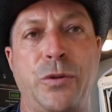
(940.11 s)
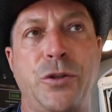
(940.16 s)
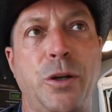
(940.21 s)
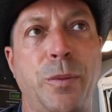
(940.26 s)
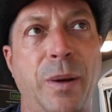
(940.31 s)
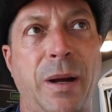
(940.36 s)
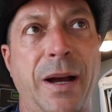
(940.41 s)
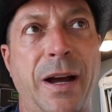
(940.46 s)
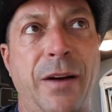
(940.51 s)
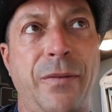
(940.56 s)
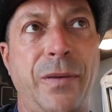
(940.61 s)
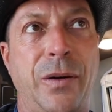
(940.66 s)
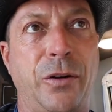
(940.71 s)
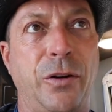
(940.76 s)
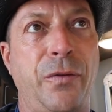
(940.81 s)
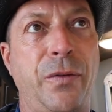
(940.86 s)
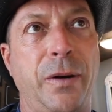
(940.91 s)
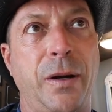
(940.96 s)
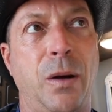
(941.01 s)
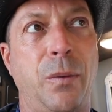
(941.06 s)
It took about a half hour
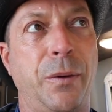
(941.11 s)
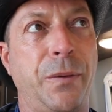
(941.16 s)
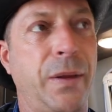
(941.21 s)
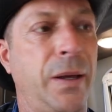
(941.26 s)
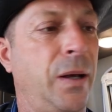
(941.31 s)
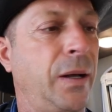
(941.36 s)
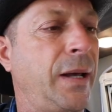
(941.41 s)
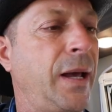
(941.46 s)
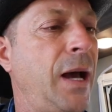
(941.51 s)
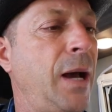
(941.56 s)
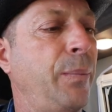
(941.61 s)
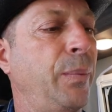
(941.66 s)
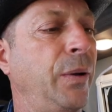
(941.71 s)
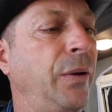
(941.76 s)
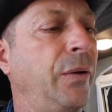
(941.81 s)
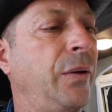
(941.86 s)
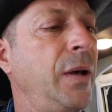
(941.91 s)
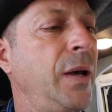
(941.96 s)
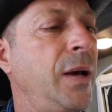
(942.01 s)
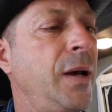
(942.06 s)
to figure out what the heck
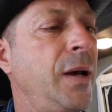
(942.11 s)
happened.